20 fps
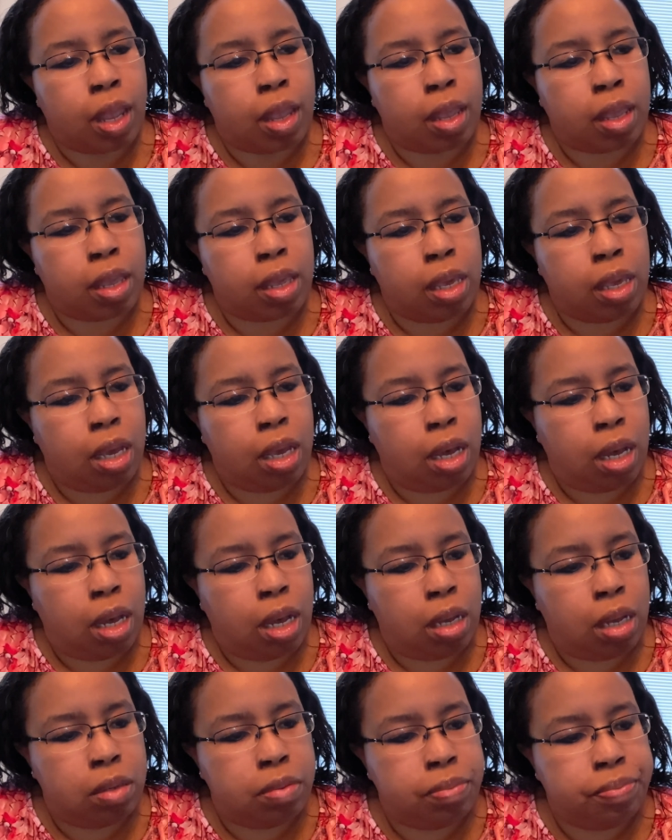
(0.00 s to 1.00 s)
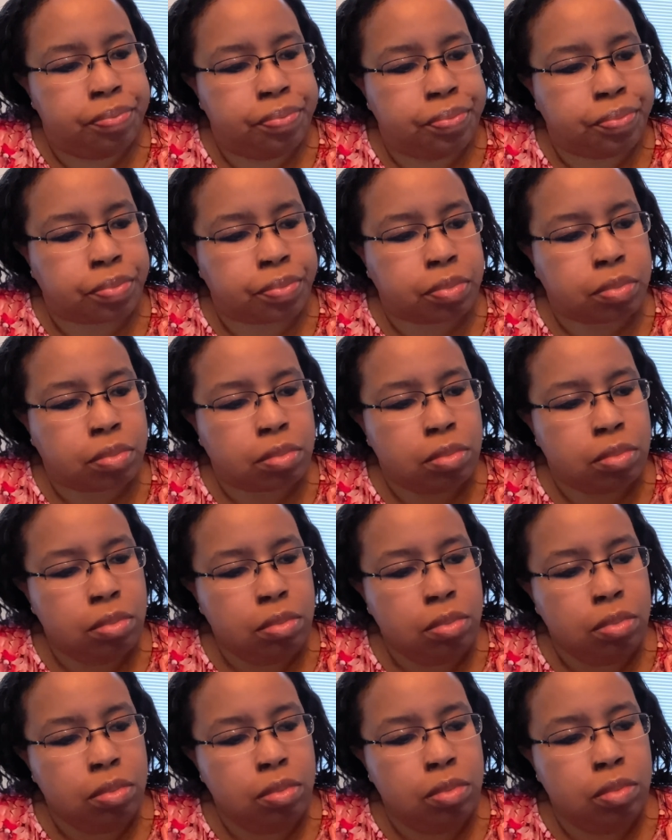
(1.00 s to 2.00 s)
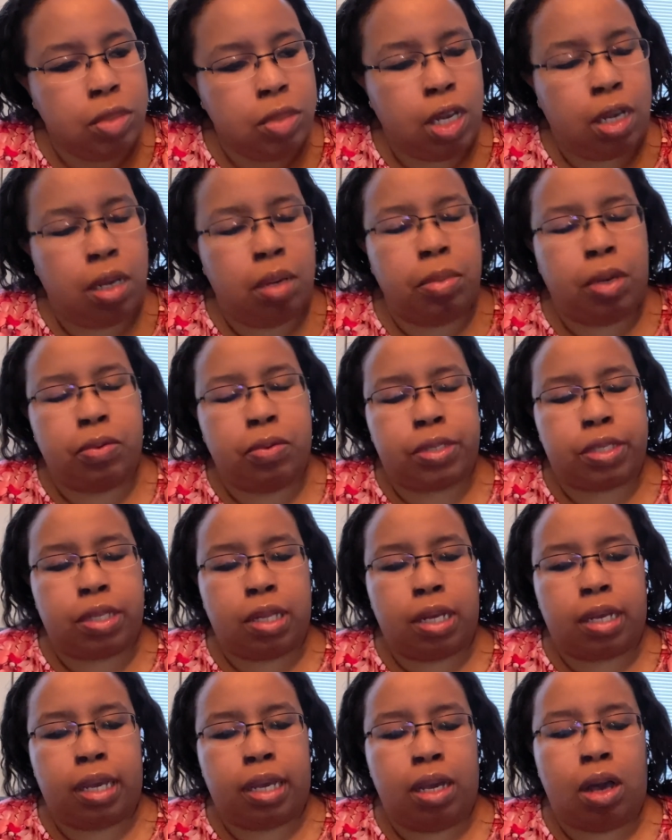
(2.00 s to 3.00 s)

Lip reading: yeah. I was looking